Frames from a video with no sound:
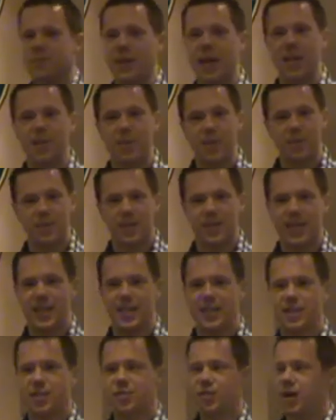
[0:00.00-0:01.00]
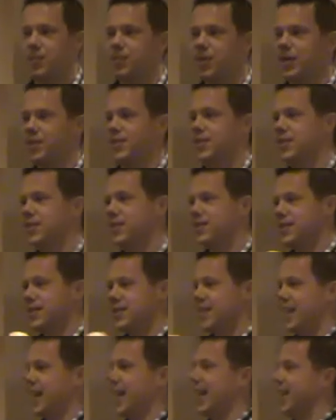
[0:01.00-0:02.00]
Many people say he's a dropout.
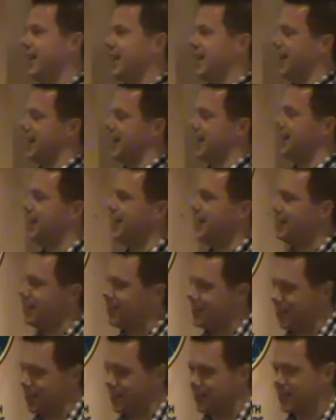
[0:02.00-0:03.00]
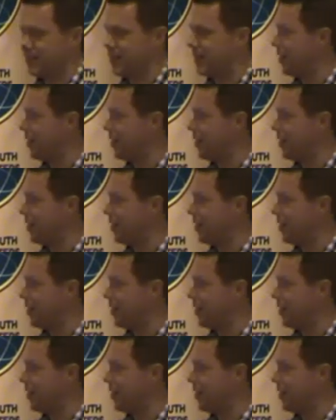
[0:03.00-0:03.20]
Technically, he's not.